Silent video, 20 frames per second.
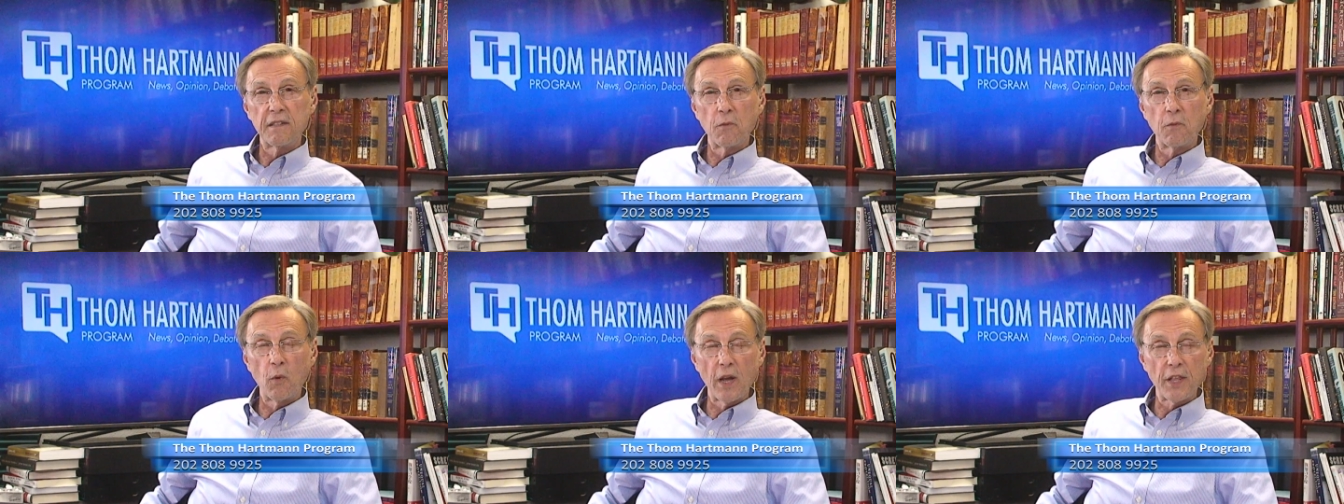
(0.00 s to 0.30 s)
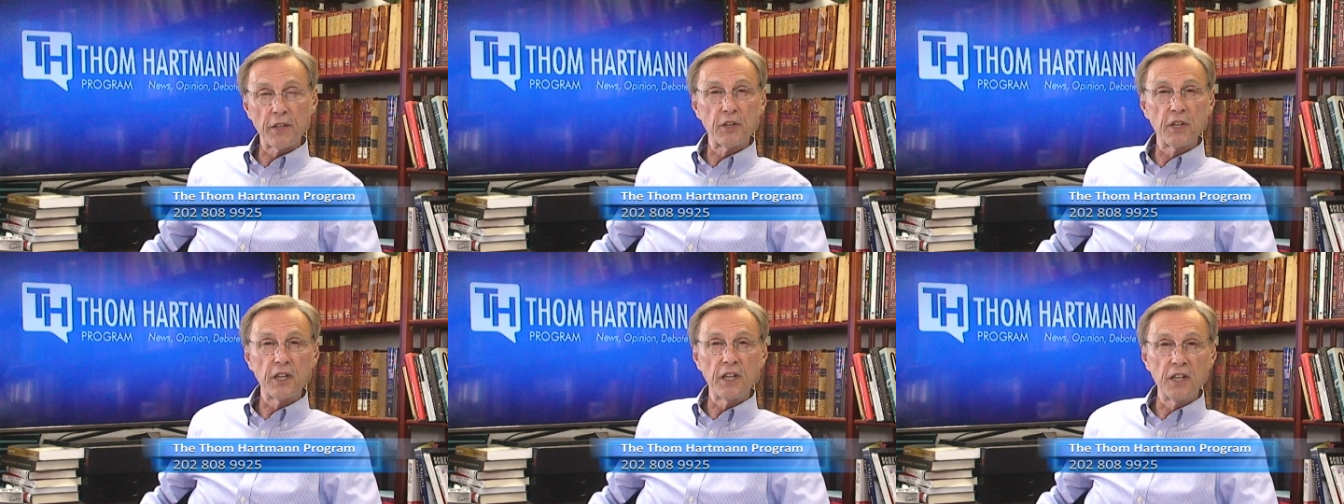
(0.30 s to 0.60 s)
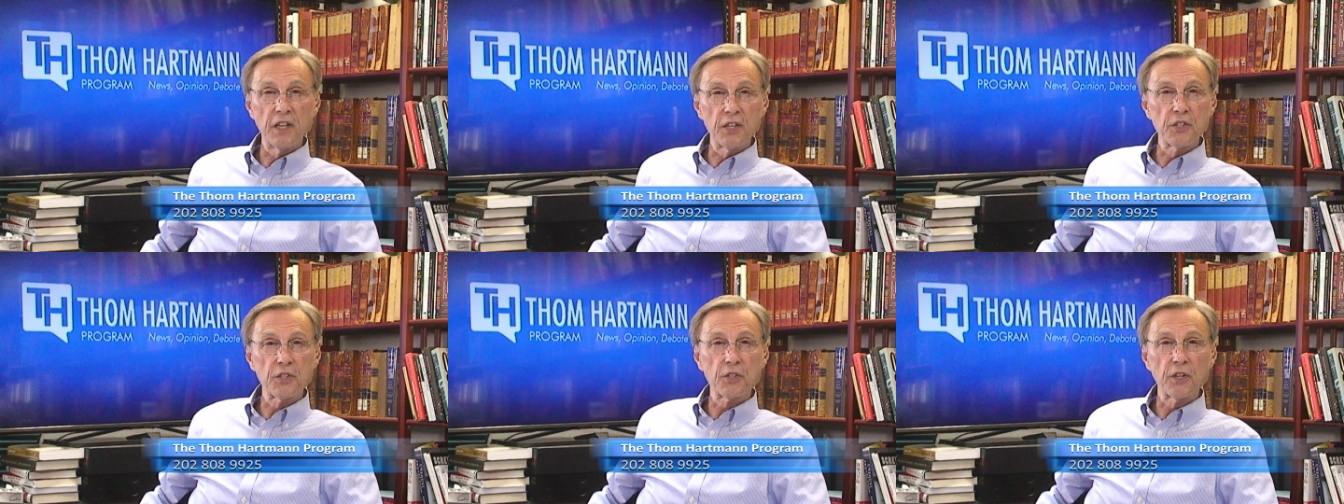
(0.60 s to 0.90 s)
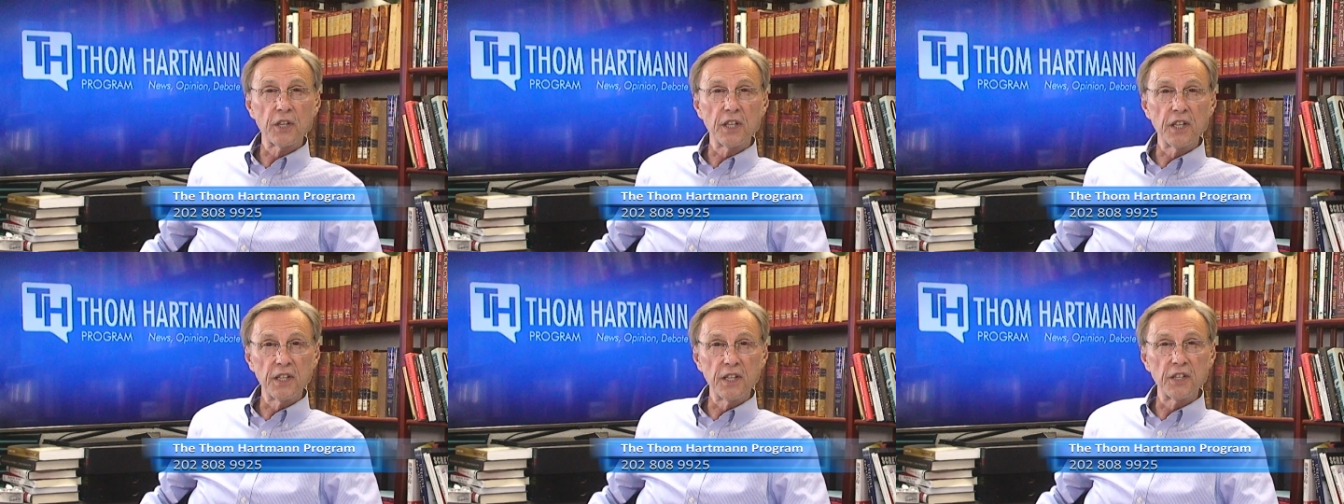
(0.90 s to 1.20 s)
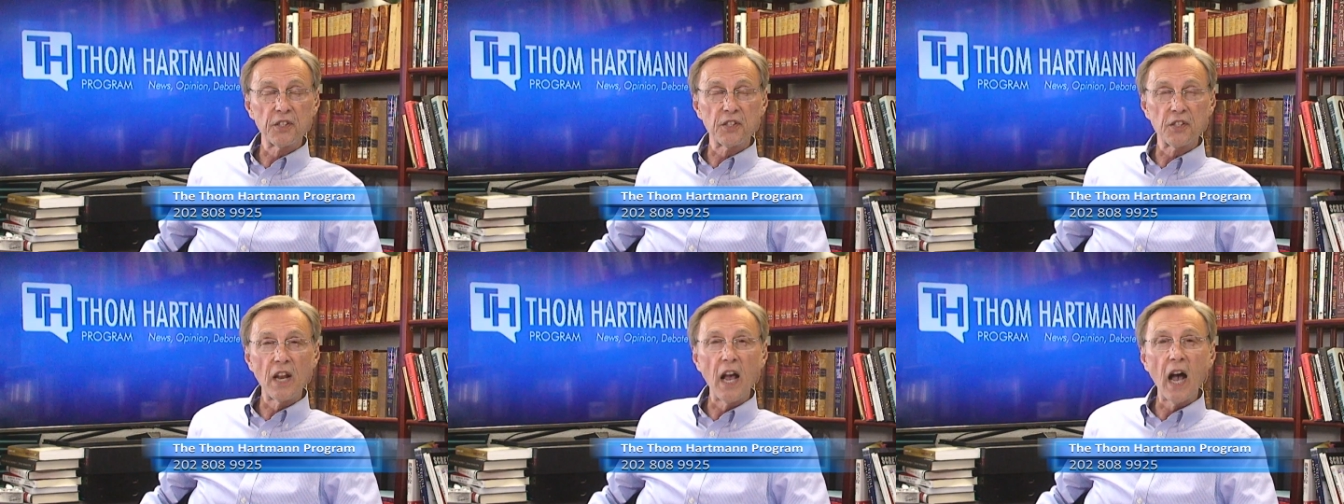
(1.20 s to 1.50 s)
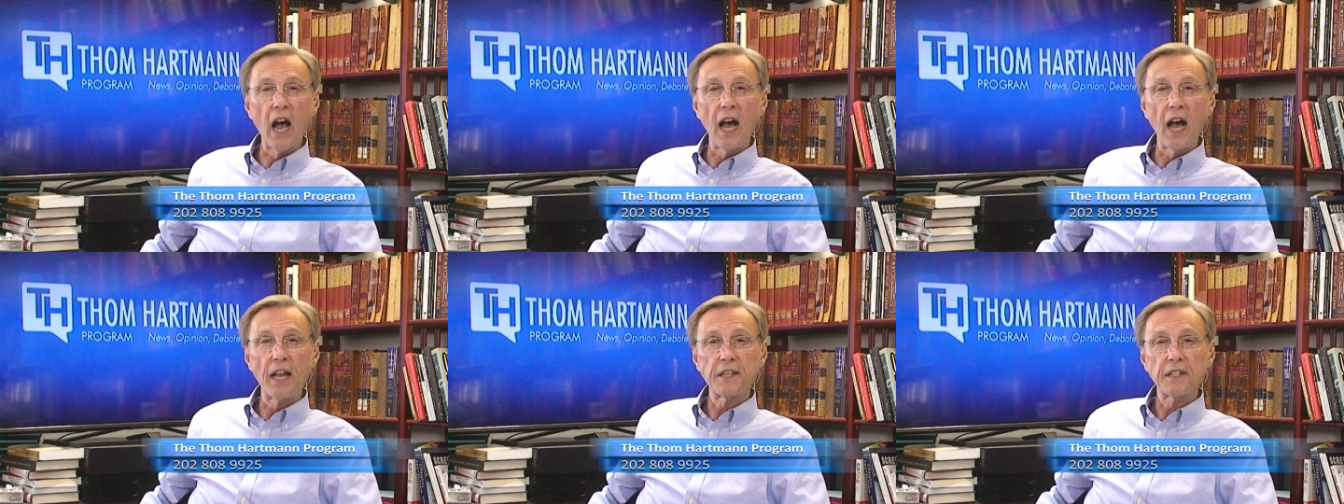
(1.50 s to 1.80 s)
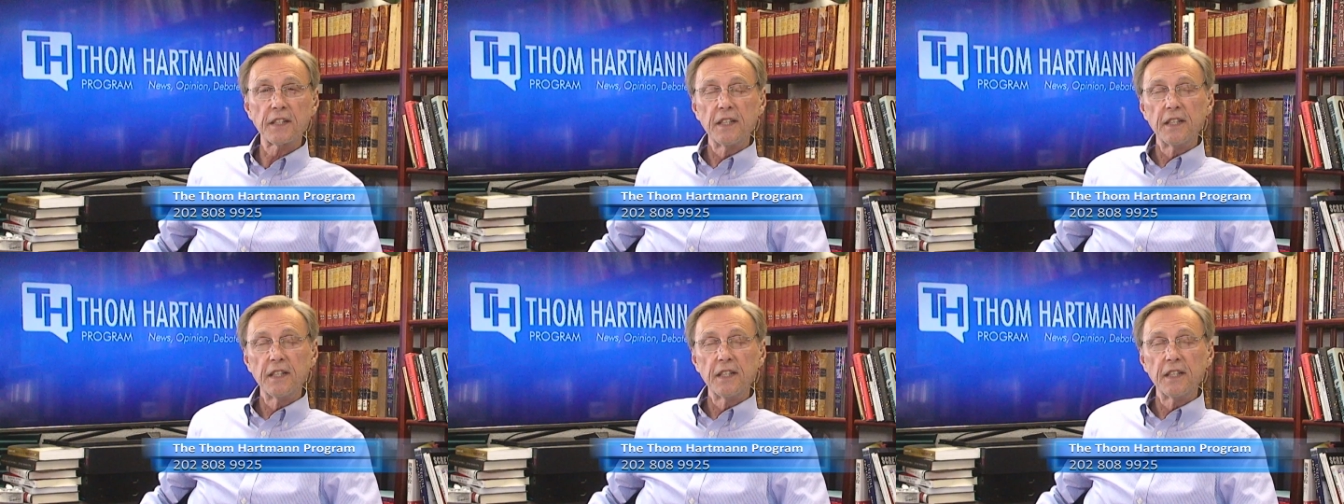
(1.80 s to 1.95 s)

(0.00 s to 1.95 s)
whether he is or he is not,